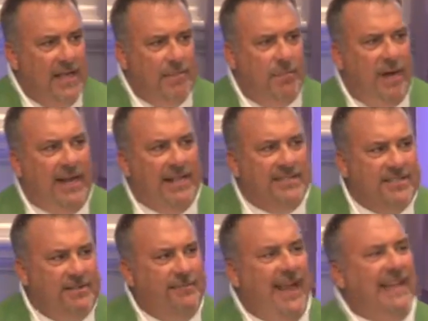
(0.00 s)
but it's
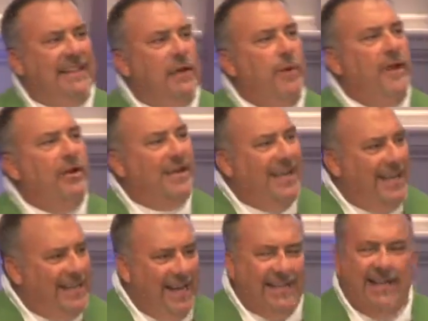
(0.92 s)
the fact that we are
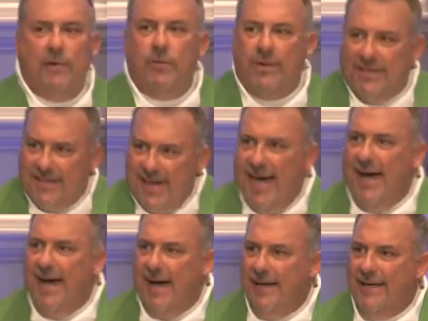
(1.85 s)
connecting with
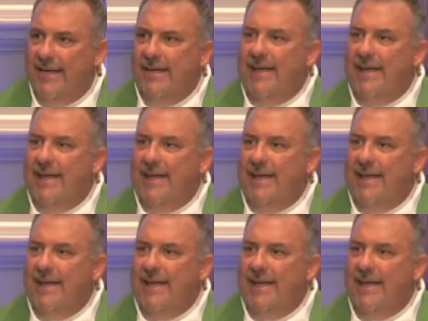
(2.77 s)
God